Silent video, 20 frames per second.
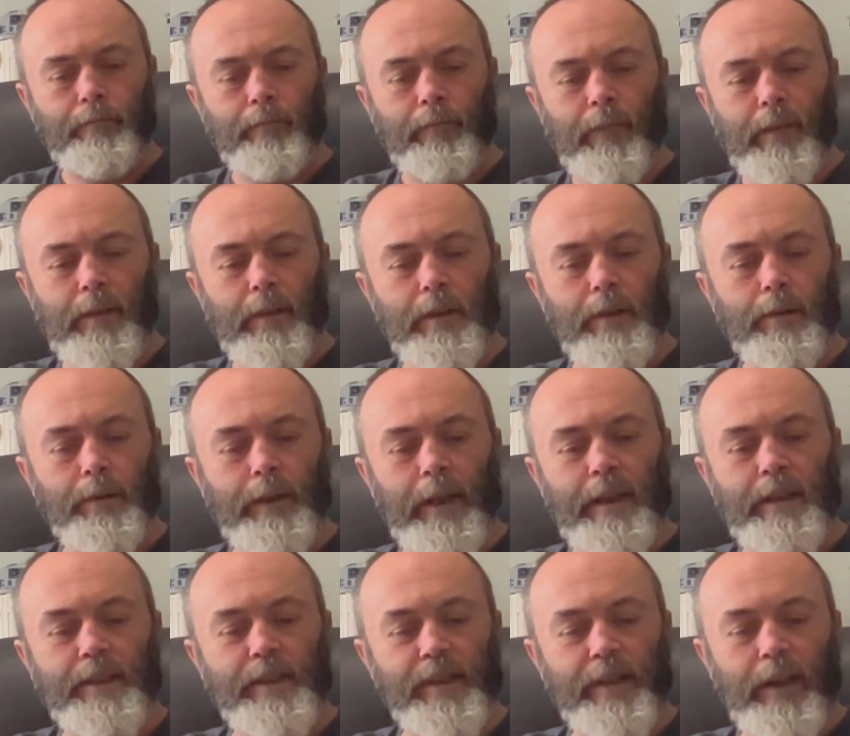that you'll
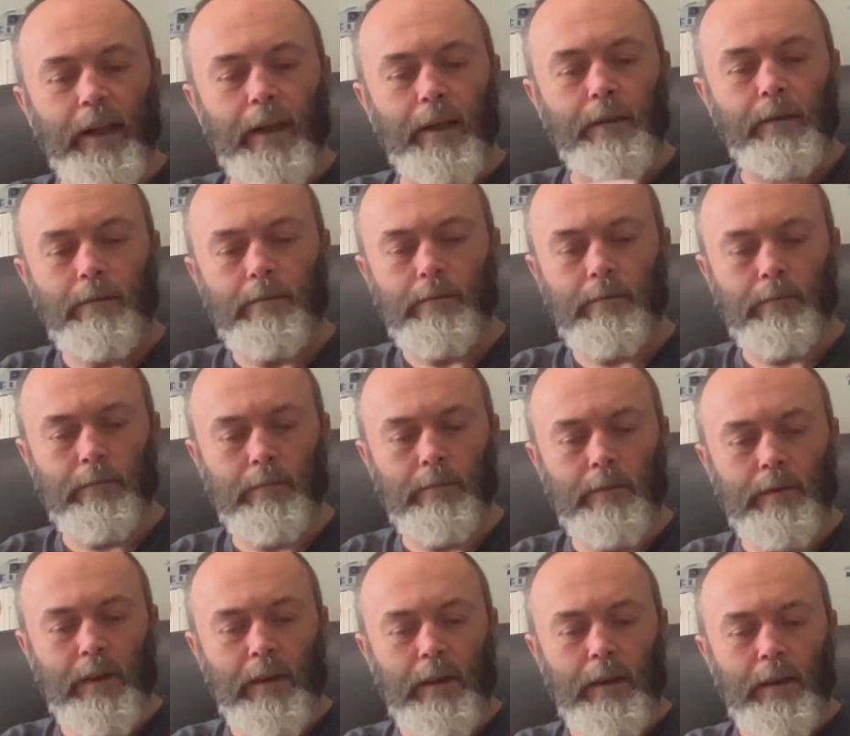need to know.
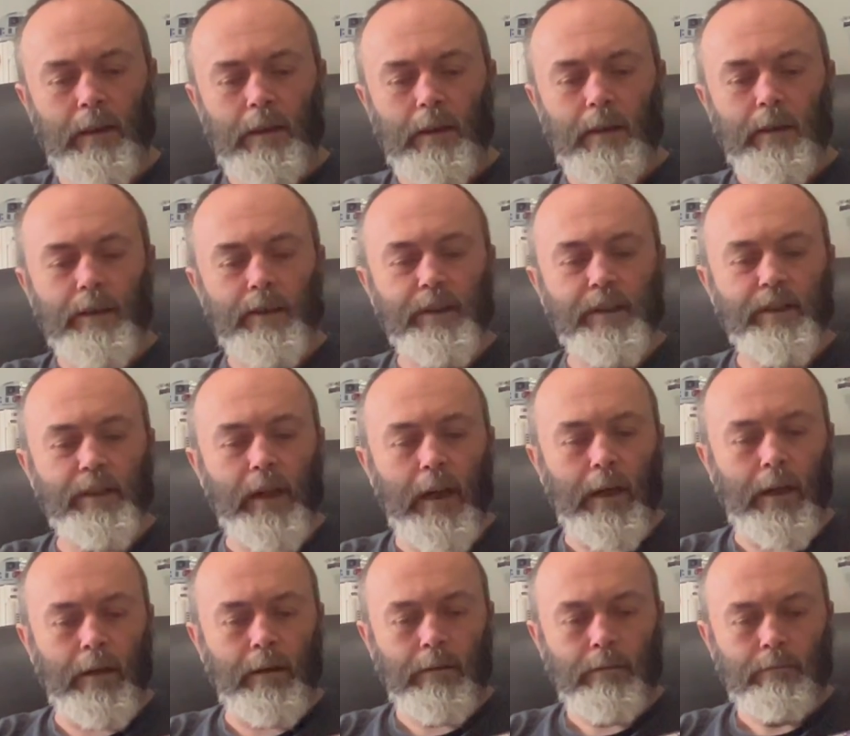
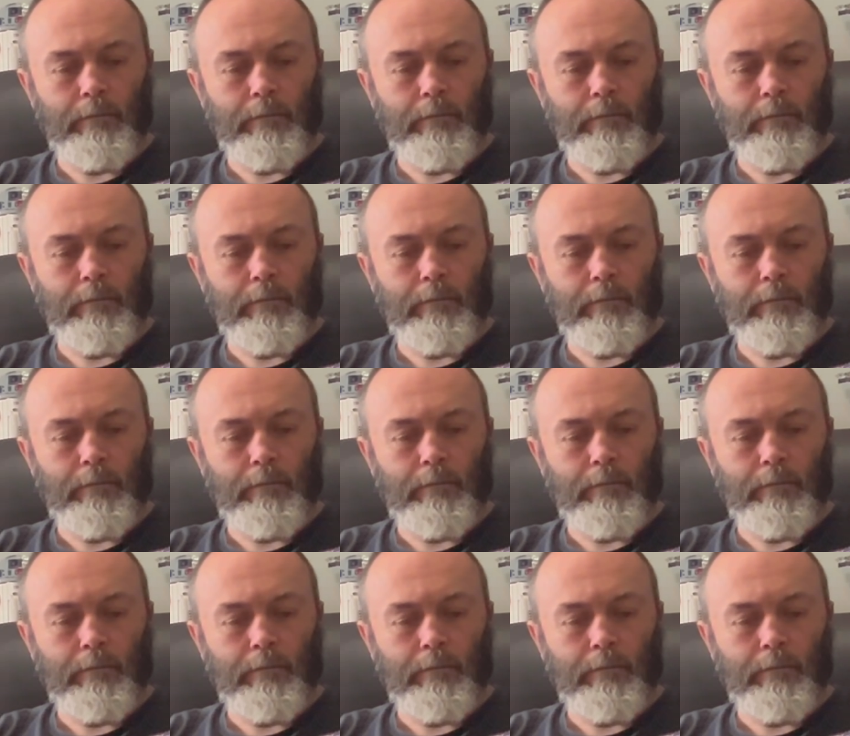So